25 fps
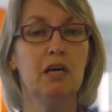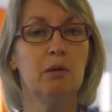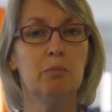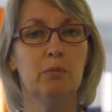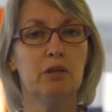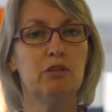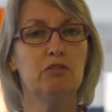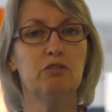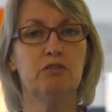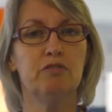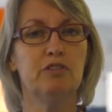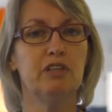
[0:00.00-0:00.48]

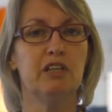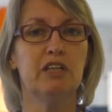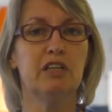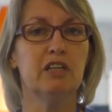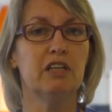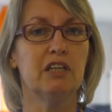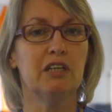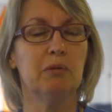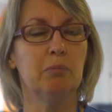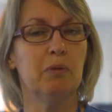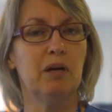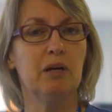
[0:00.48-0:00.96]
motor
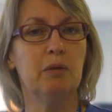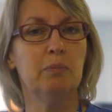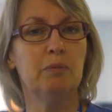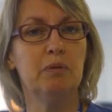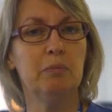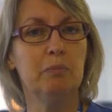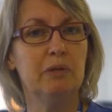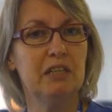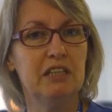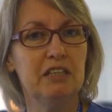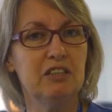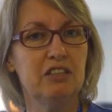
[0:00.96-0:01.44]
vehicle, it might
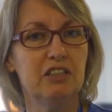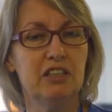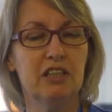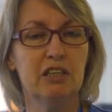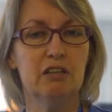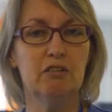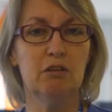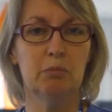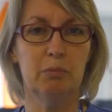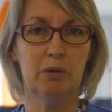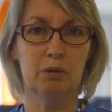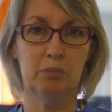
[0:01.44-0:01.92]
be
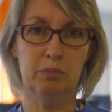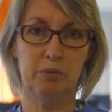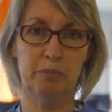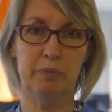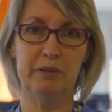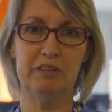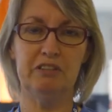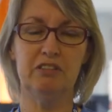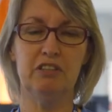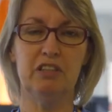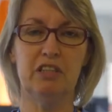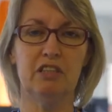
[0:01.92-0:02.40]
media, it might be
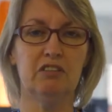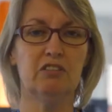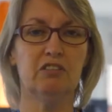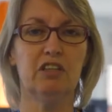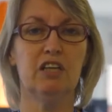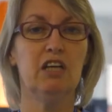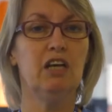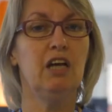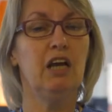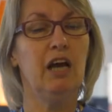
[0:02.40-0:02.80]
business,